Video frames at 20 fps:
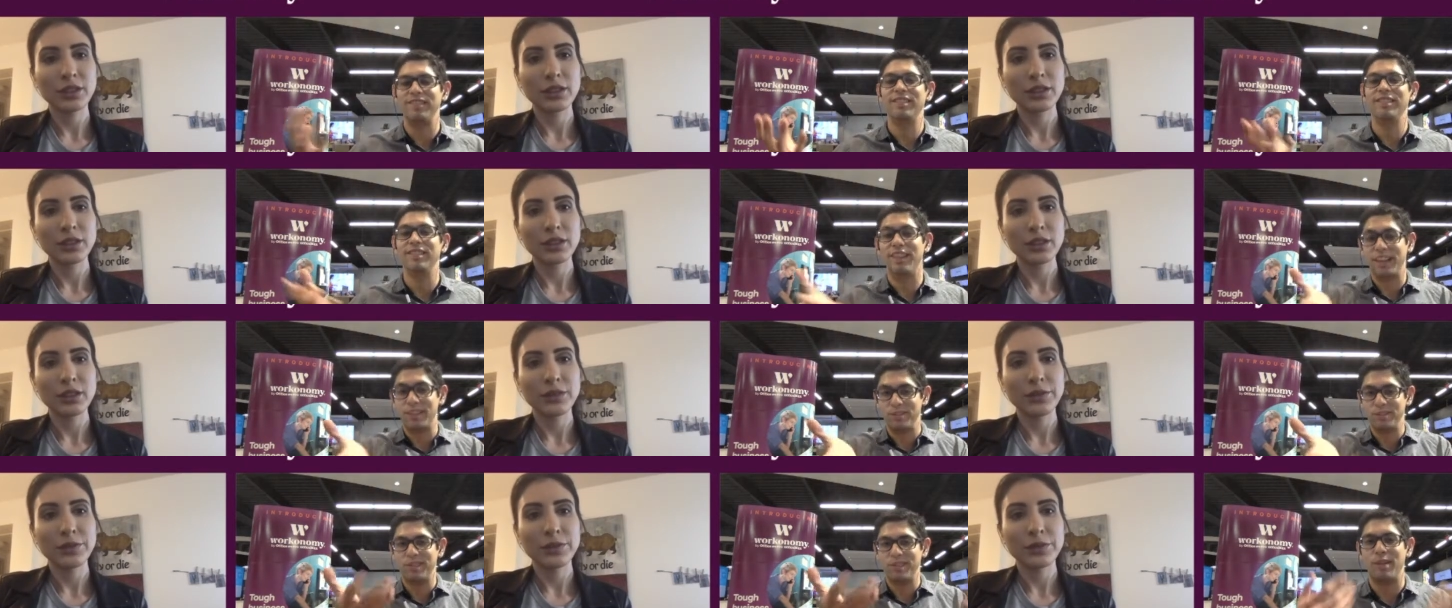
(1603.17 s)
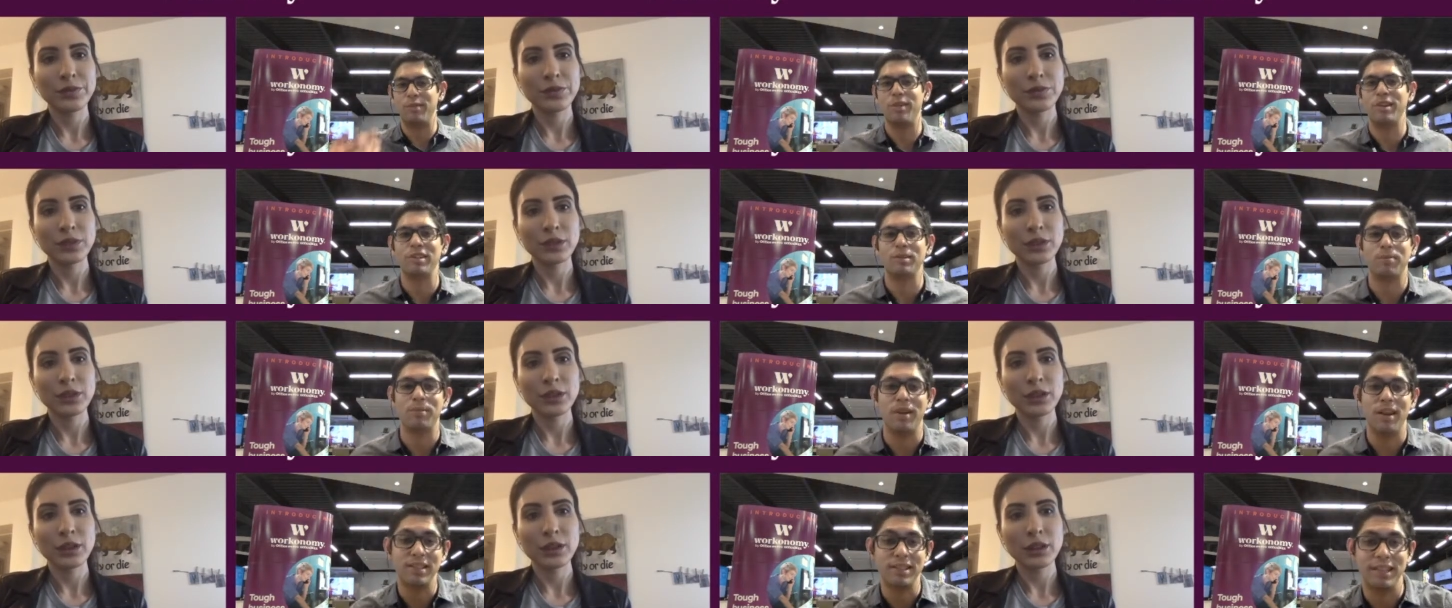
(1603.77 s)
Speaker 1: like you said,
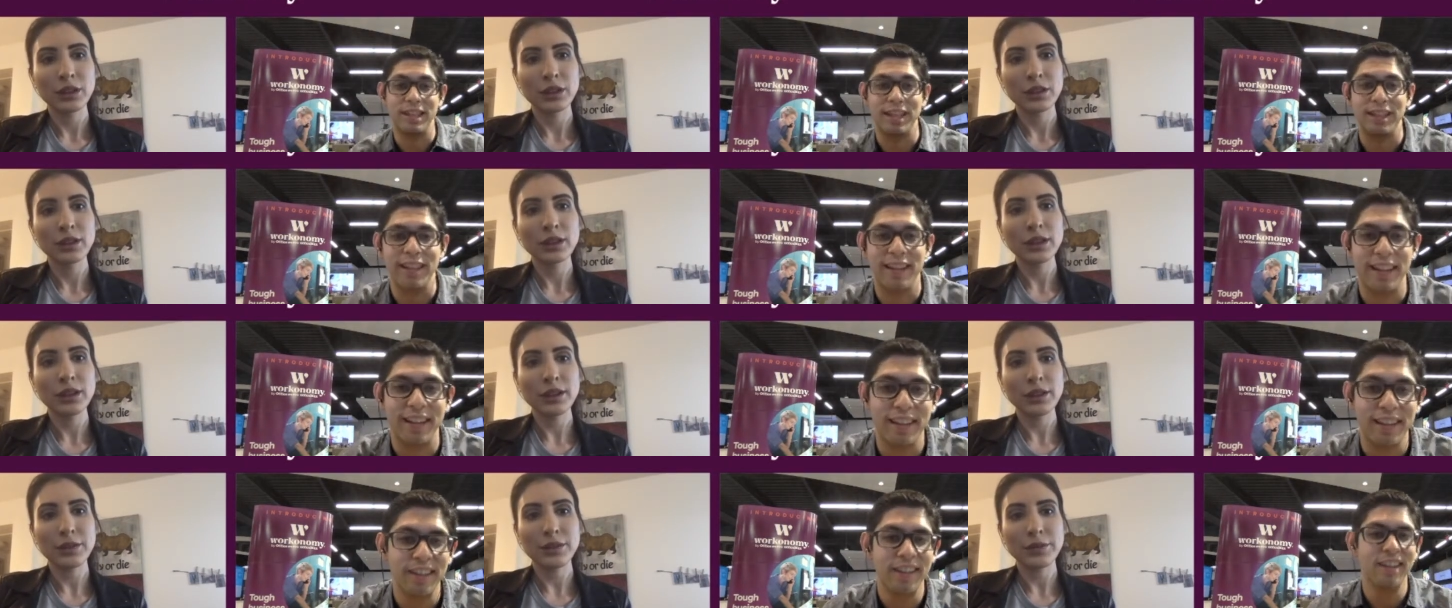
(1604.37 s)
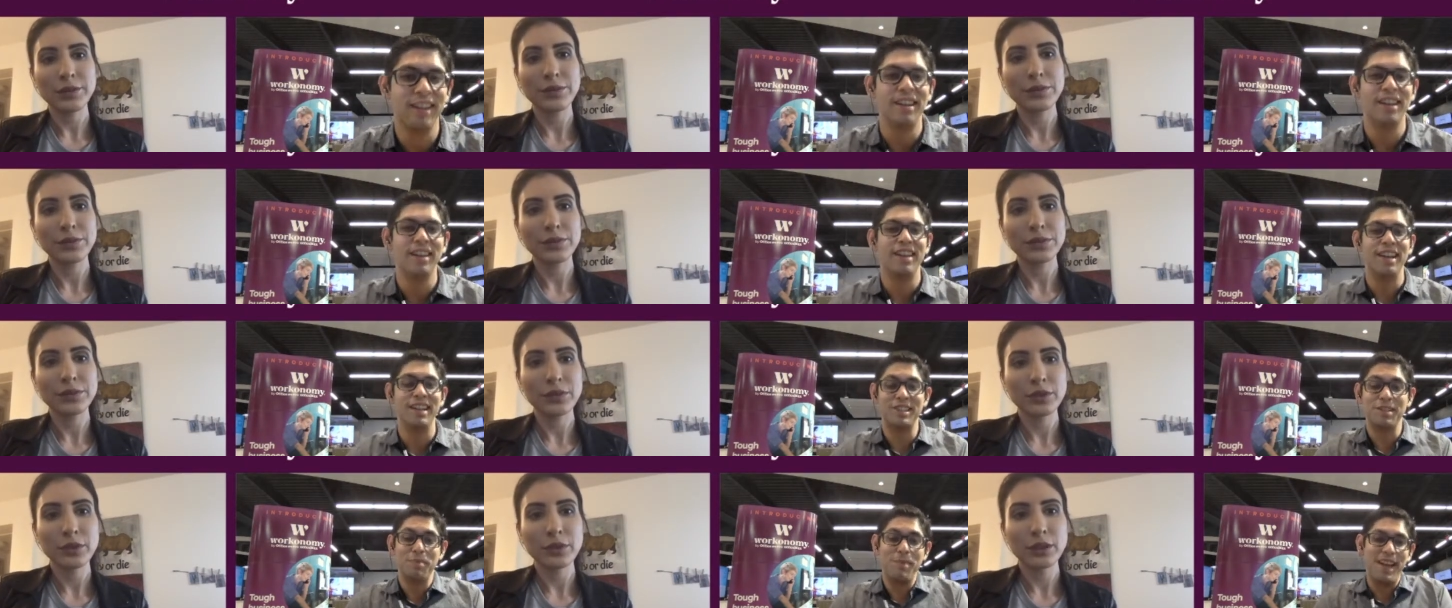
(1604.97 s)
reciprocity. Like,
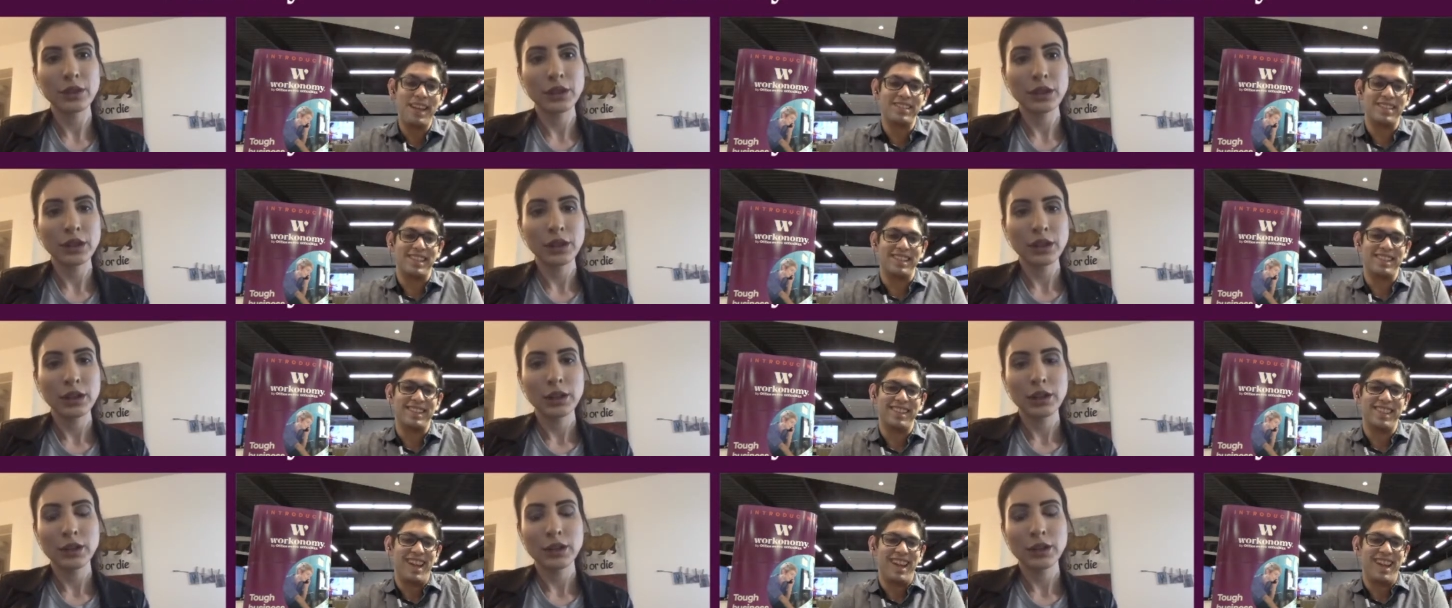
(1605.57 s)
it's amazing.